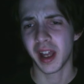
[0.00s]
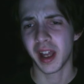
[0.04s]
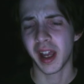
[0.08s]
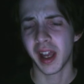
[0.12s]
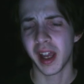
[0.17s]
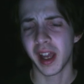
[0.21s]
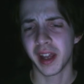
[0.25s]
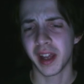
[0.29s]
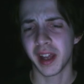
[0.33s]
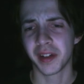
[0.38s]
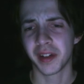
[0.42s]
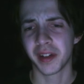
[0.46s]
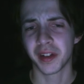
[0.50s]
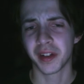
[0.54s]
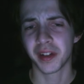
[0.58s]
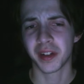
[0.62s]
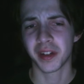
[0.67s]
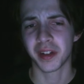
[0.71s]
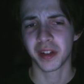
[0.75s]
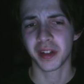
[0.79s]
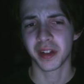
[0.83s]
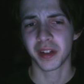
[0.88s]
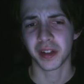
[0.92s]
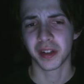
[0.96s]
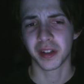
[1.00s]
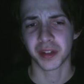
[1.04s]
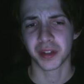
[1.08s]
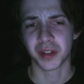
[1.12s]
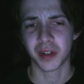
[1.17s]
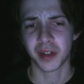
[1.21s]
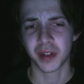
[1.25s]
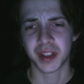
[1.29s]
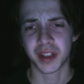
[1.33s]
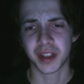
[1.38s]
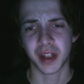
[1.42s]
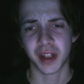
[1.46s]
And the show
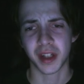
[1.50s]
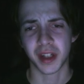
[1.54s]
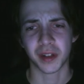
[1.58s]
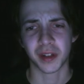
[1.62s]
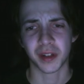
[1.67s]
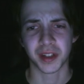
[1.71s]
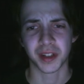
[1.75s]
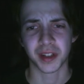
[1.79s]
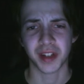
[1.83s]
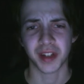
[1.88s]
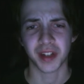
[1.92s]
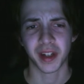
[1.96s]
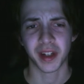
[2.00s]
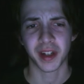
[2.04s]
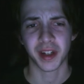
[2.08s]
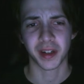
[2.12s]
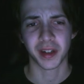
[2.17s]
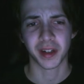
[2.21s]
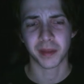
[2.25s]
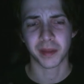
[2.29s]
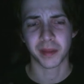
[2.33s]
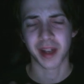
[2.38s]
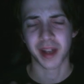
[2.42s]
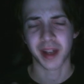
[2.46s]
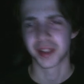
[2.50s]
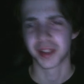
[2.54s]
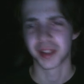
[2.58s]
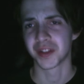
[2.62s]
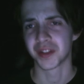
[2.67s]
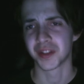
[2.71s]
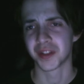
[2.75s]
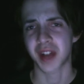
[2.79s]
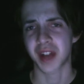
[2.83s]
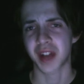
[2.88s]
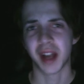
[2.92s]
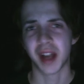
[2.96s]
in general just had a good mesh of
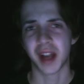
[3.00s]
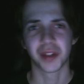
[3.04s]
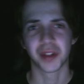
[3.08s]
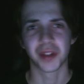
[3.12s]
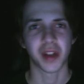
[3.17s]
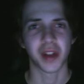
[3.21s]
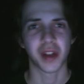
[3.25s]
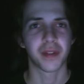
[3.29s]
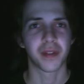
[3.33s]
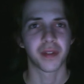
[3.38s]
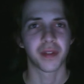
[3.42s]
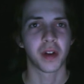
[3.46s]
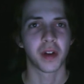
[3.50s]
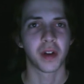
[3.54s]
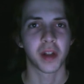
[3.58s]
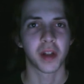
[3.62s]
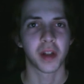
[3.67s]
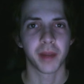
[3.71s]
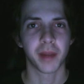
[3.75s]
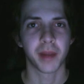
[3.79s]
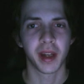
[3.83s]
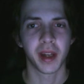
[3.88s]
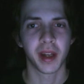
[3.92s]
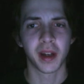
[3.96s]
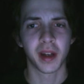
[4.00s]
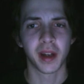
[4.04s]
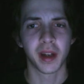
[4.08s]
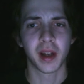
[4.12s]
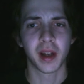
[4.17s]
styles, I felt. It